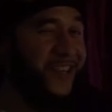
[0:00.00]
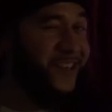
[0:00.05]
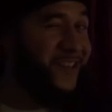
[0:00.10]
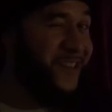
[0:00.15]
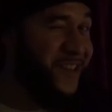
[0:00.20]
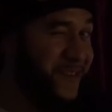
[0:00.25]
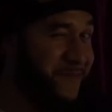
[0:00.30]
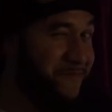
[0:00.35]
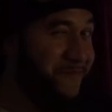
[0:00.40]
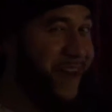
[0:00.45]
Yeah,
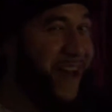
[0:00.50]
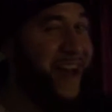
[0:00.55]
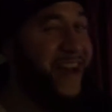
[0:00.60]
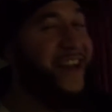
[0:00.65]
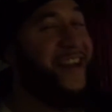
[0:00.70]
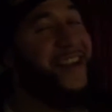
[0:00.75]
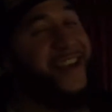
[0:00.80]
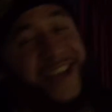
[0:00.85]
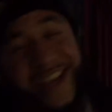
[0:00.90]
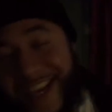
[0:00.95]
doesn't
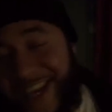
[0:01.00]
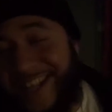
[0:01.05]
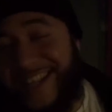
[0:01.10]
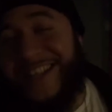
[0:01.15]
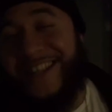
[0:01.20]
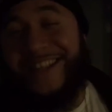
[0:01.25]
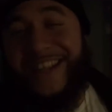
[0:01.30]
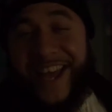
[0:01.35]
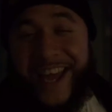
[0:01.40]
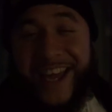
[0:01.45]
matter.
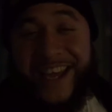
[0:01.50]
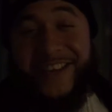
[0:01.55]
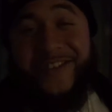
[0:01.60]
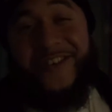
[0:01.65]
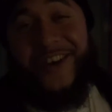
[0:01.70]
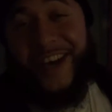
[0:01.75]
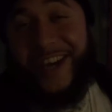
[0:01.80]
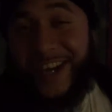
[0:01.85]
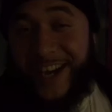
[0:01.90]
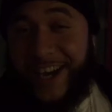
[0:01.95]
Anything, you
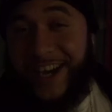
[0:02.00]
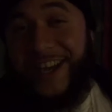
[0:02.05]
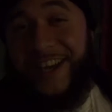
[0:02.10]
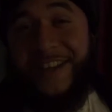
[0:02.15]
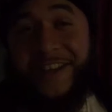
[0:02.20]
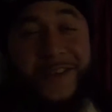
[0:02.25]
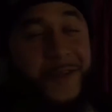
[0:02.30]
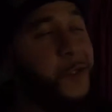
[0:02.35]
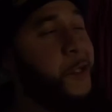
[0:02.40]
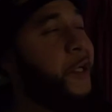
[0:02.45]
can cook
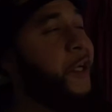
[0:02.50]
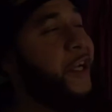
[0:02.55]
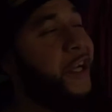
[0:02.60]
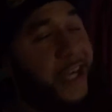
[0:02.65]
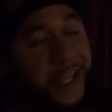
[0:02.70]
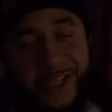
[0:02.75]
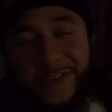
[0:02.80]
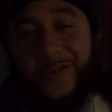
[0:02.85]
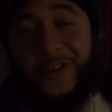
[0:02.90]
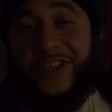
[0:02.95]
it
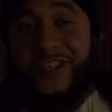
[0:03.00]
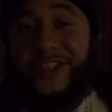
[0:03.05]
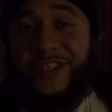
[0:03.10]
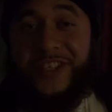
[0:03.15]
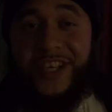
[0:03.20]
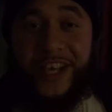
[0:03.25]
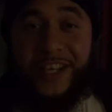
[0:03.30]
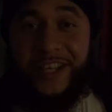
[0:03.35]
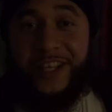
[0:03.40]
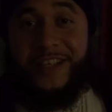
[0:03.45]
and you can
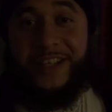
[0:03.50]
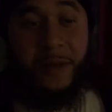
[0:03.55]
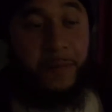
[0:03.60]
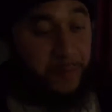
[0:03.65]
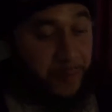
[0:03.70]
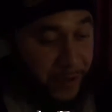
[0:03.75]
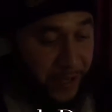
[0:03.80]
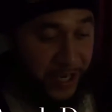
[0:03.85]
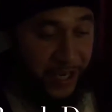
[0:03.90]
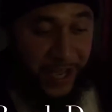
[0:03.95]
sell it
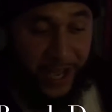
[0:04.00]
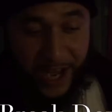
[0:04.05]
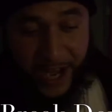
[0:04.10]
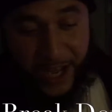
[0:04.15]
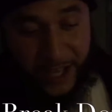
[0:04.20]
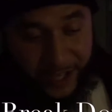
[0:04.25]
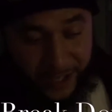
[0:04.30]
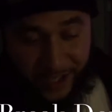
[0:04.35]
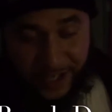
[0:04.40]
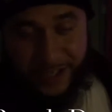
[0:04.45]
depending
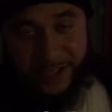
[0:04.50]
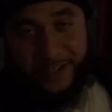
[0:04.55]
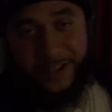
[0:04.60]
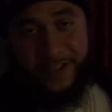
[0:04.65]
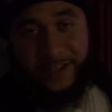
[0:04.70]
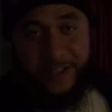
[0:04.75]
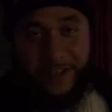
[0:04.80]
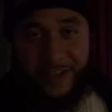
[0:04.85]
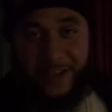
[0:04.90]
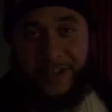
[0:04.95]
how it
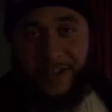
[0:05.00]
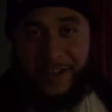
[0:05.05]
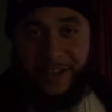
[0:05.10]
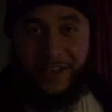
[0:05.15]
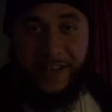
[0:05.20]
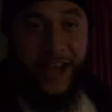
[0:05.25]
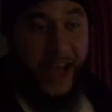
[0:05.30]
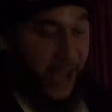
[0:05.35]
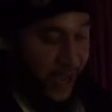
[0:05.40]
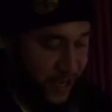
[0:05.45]
looks.
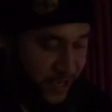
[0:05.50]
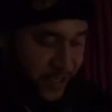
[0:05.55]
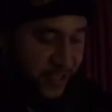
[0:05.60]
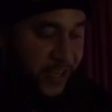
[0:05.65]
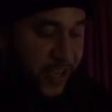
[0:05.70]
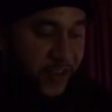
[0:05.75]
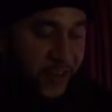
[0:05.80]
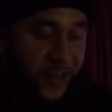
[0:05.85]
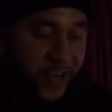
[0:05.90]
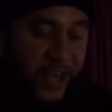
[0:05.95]
Yeah, I can
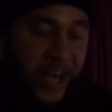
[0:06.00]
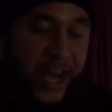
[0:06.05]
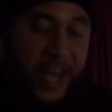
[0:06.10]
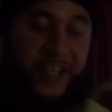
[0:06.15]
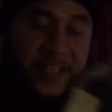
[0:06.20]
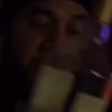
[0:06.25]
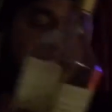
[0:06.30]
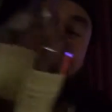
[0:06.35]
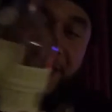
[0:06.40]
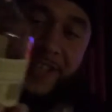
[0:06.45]
say you the
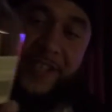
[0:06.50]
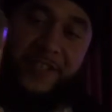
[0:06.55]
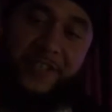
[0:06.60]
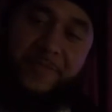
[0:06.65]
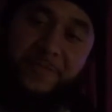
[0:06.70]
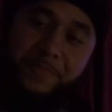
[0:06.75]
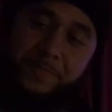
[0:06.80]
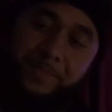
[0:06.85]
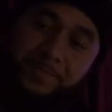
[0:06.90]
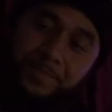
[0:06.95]
last of
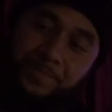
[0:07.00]
this.